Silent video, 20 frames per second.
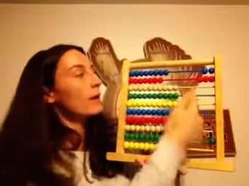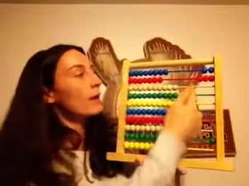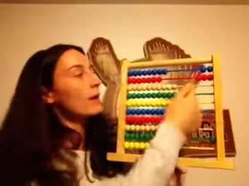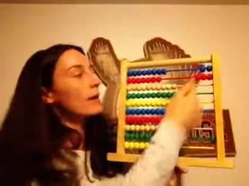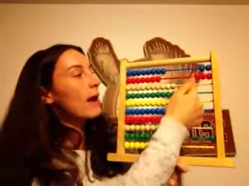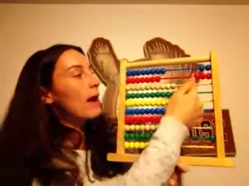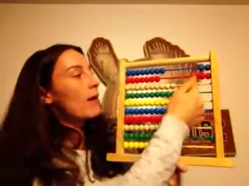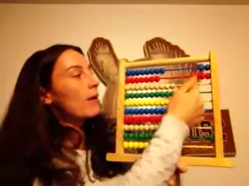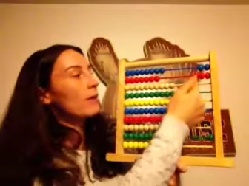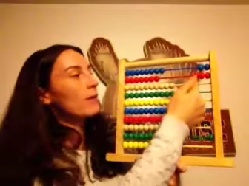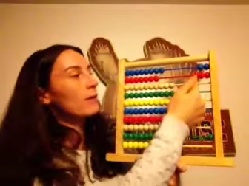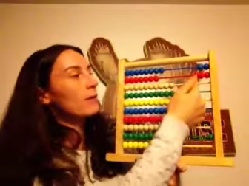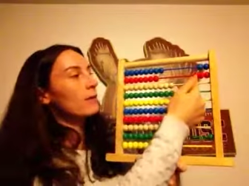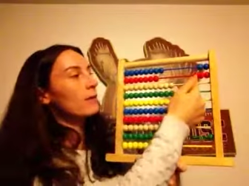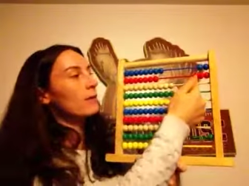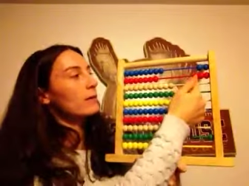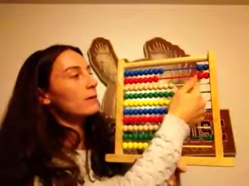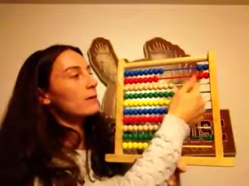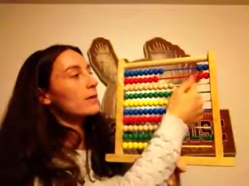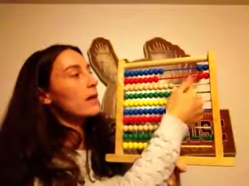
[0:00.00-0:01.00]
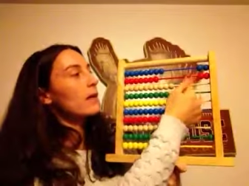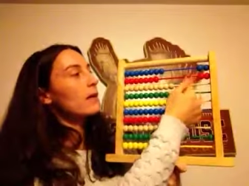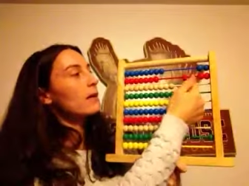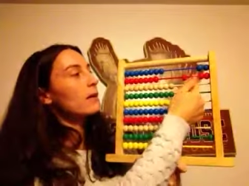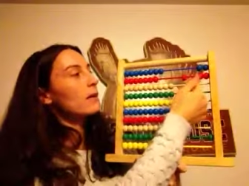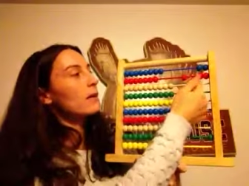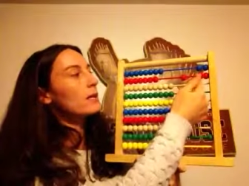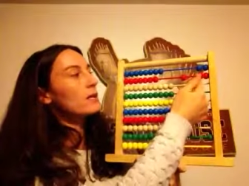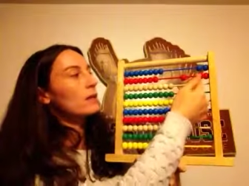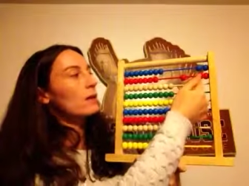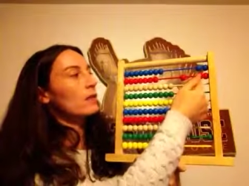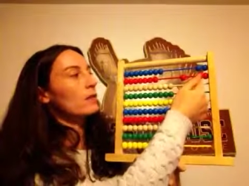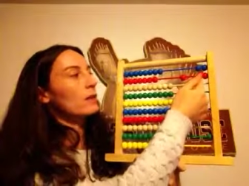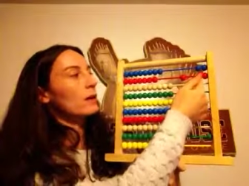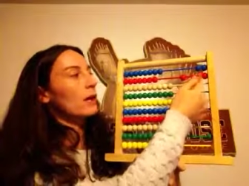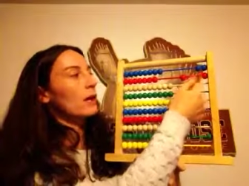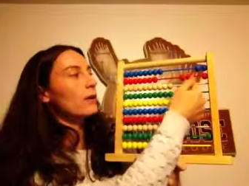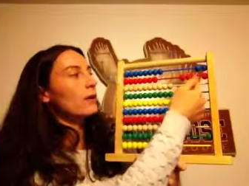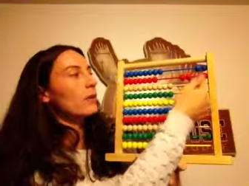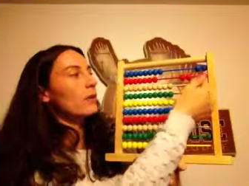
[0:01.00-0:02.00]
Now, sliding these over,
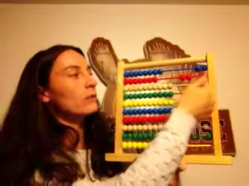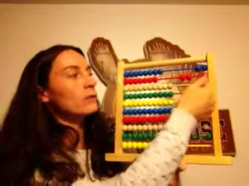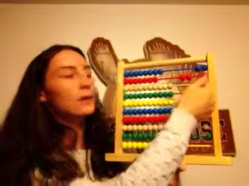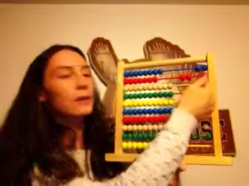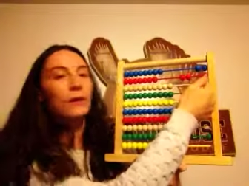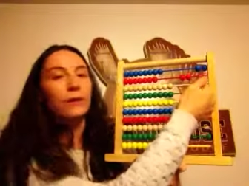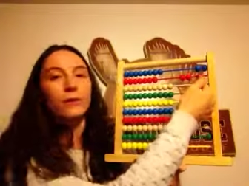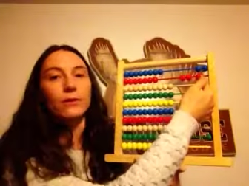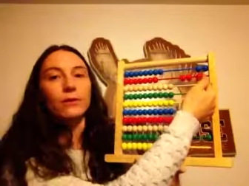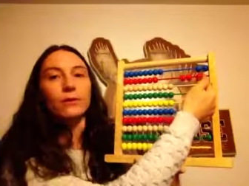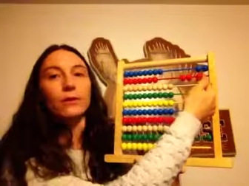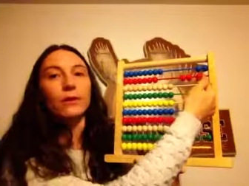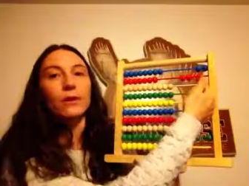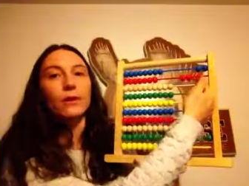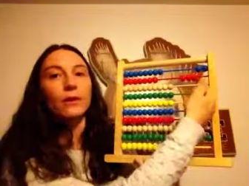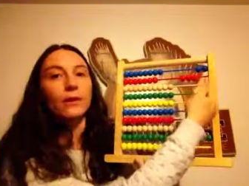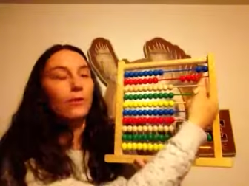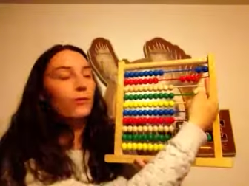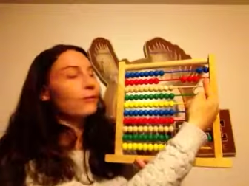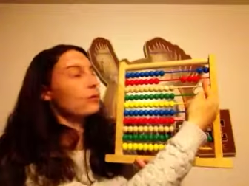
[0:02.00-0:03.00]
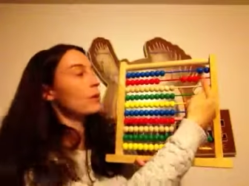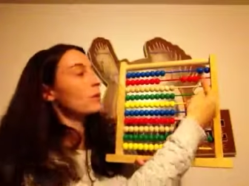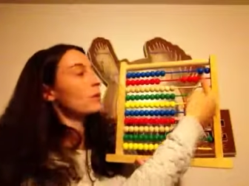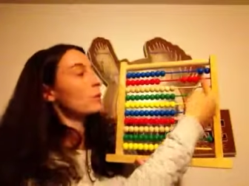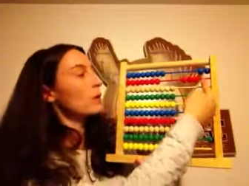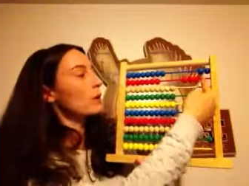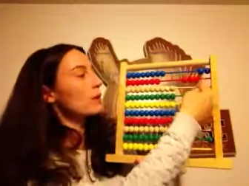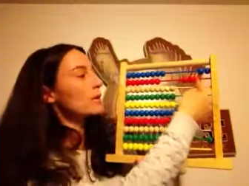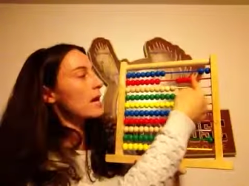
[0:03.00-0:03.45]
I know I'm going to need 3 more